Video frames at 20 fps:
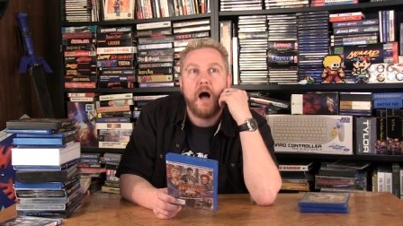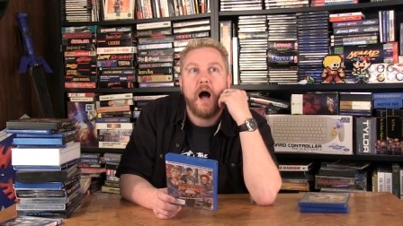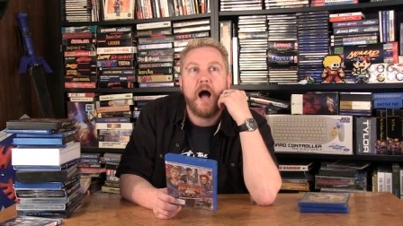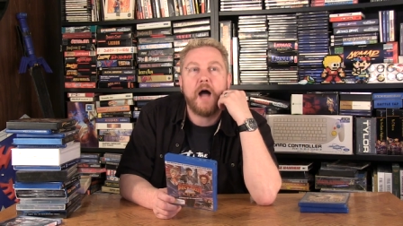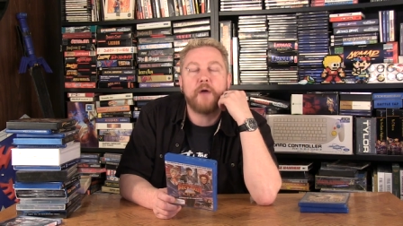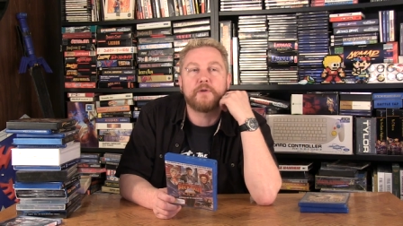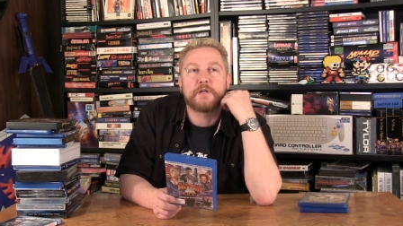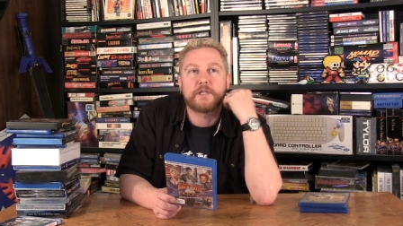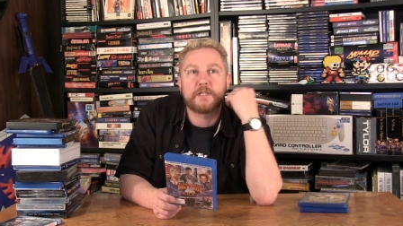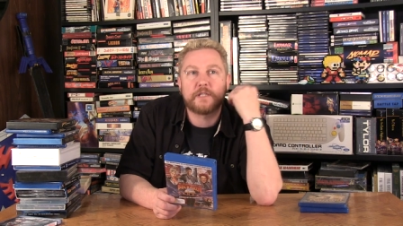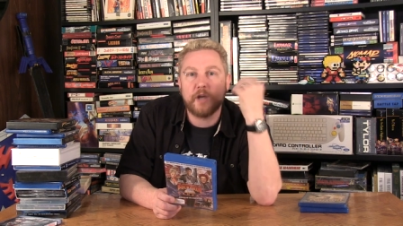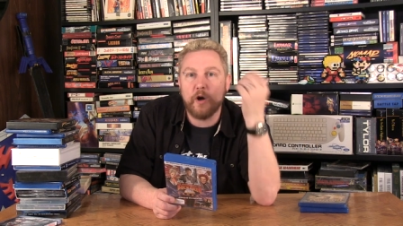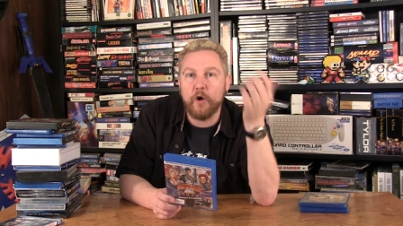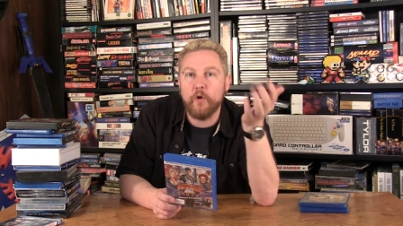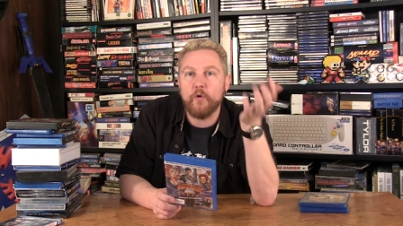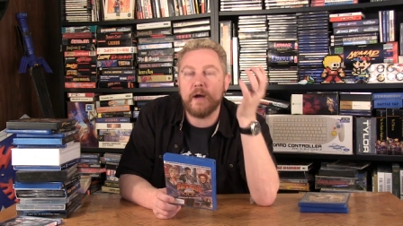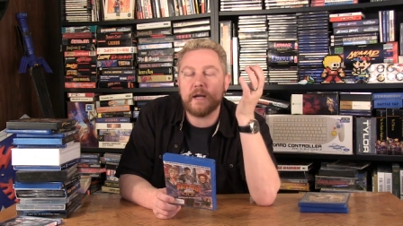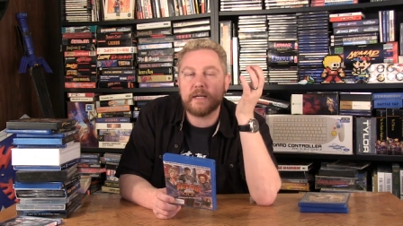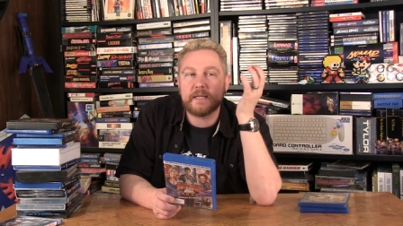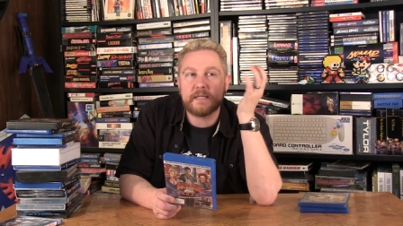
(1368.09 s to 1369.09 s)
I was
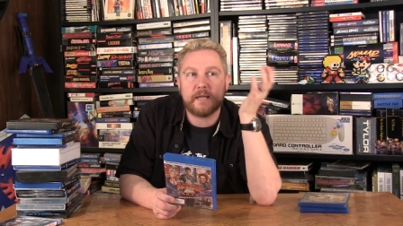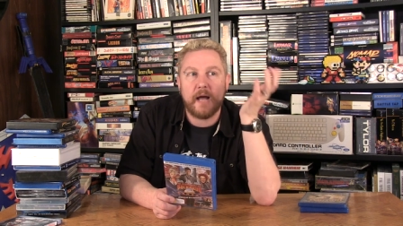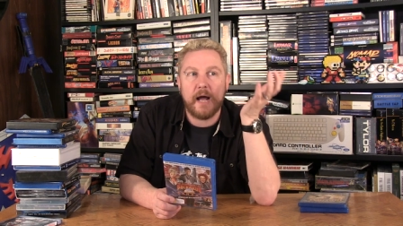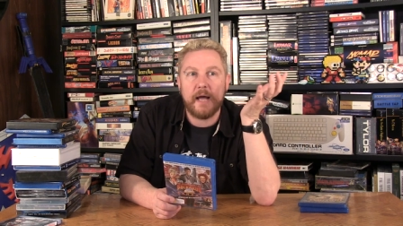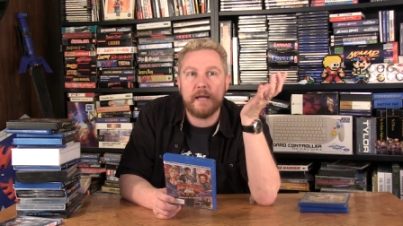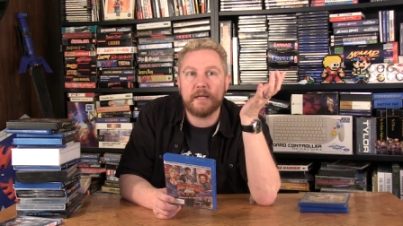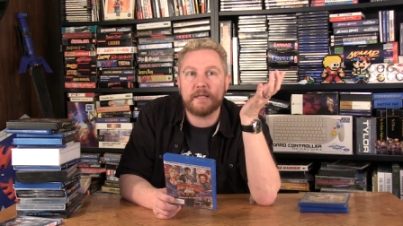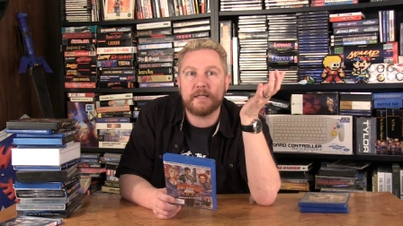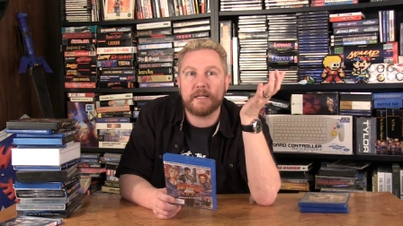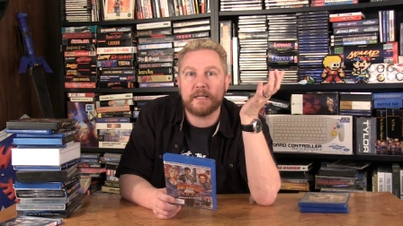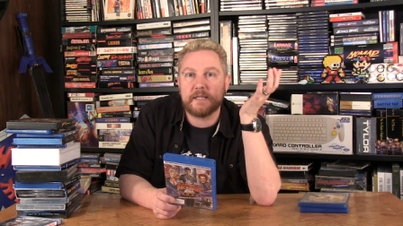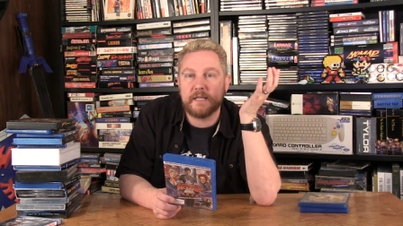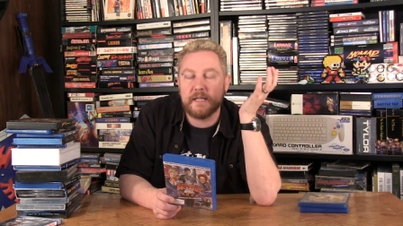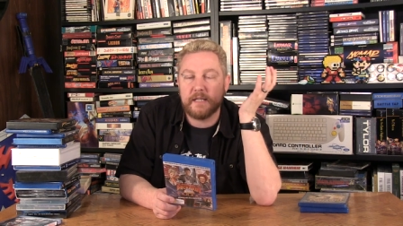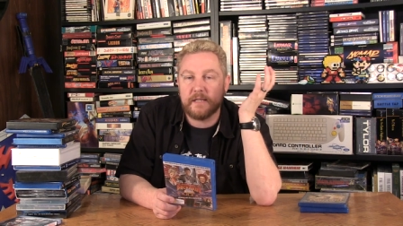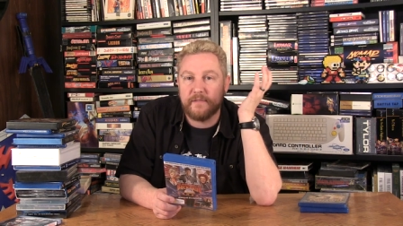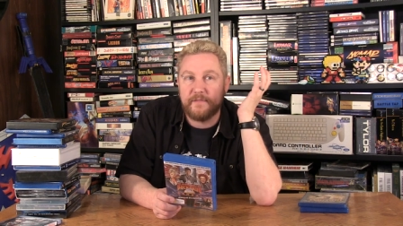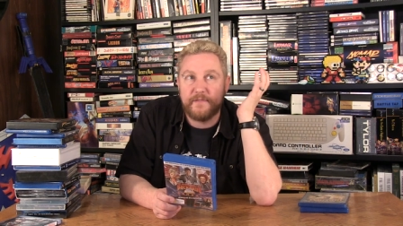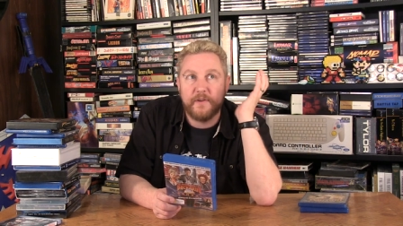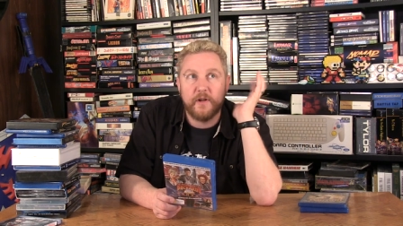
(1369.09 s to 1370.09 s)
so excited to see
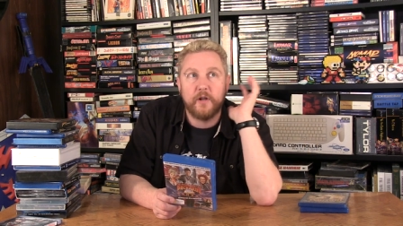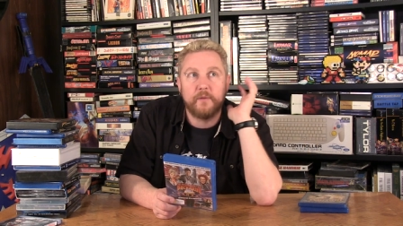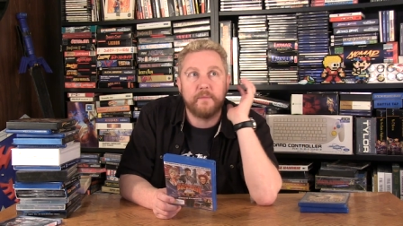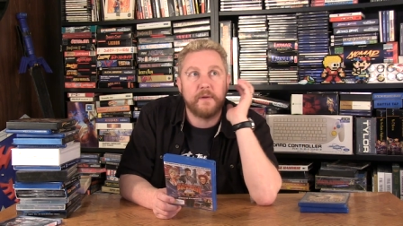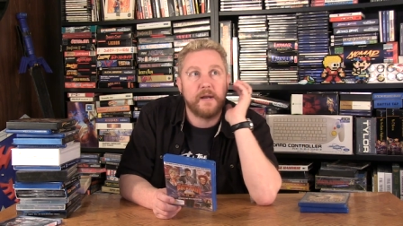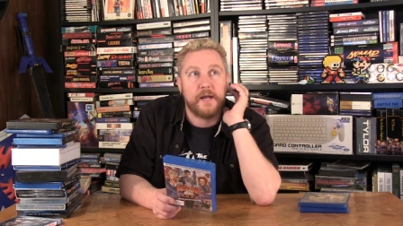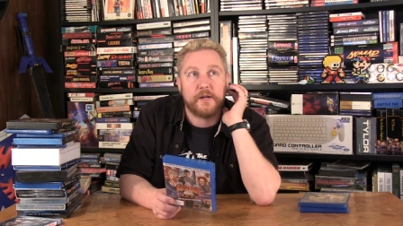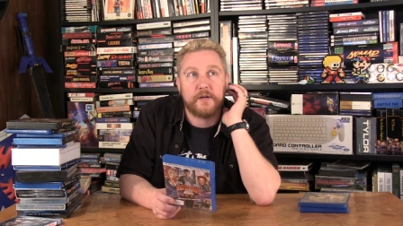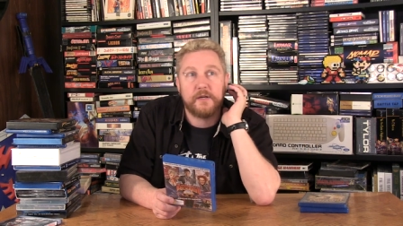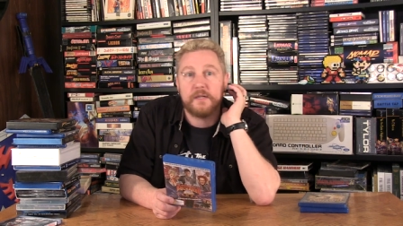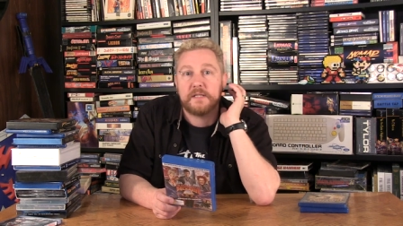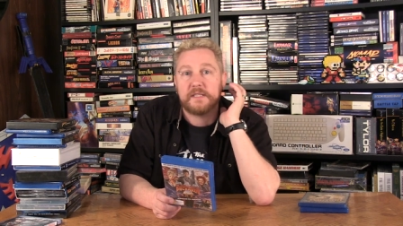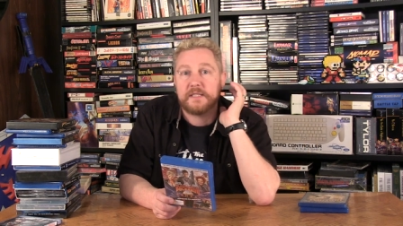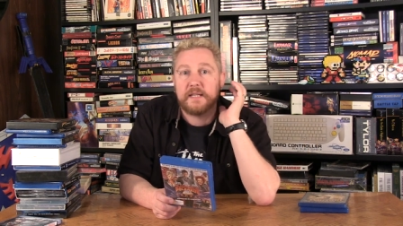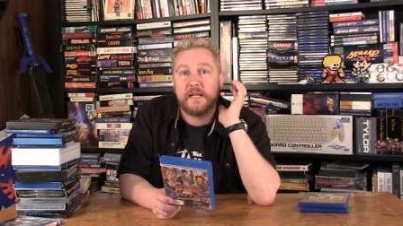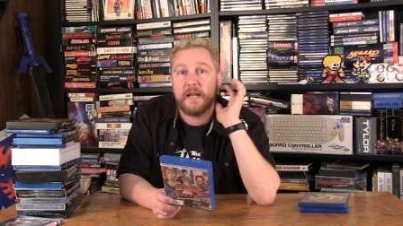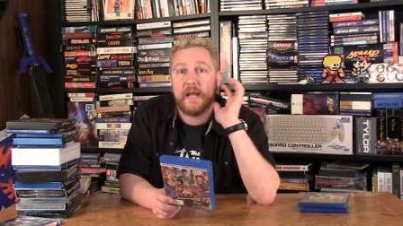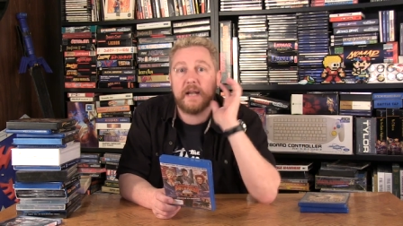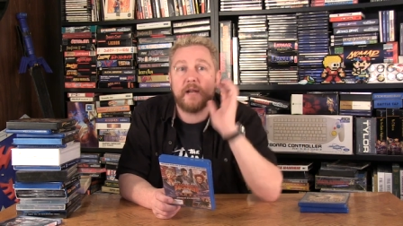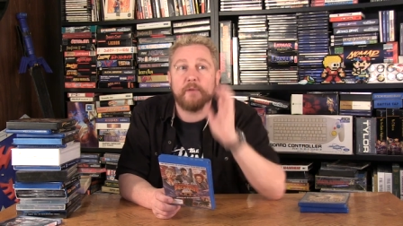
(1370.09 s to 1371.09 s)
the film, and I couldn't
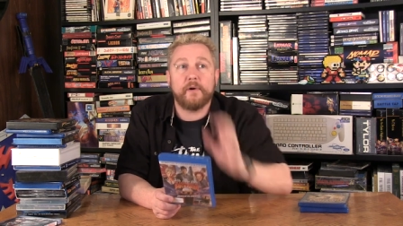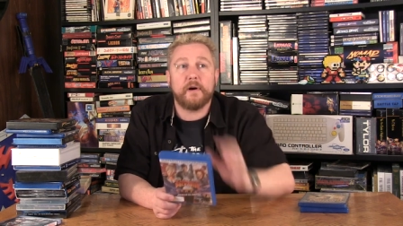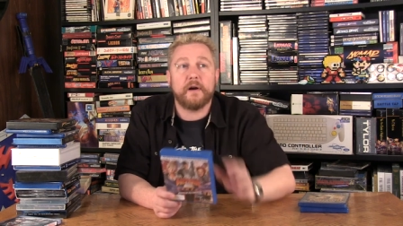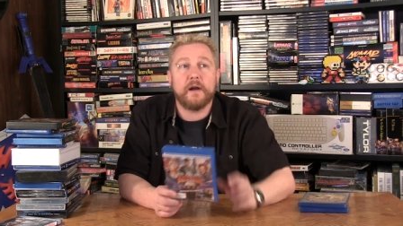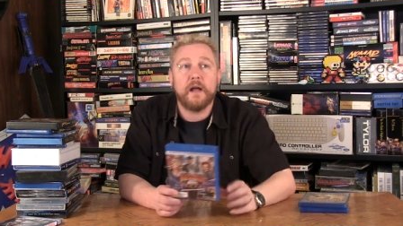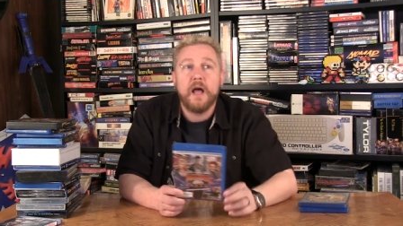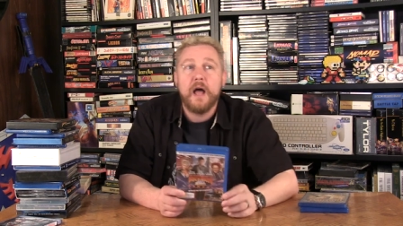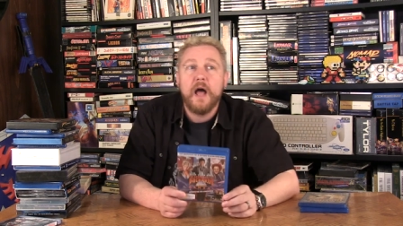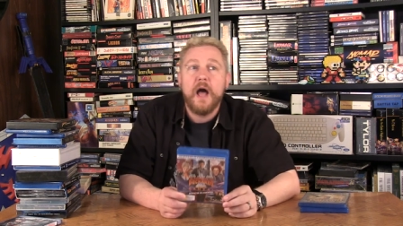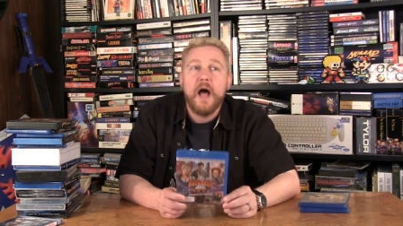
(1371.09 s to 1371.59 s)
see it anywhere.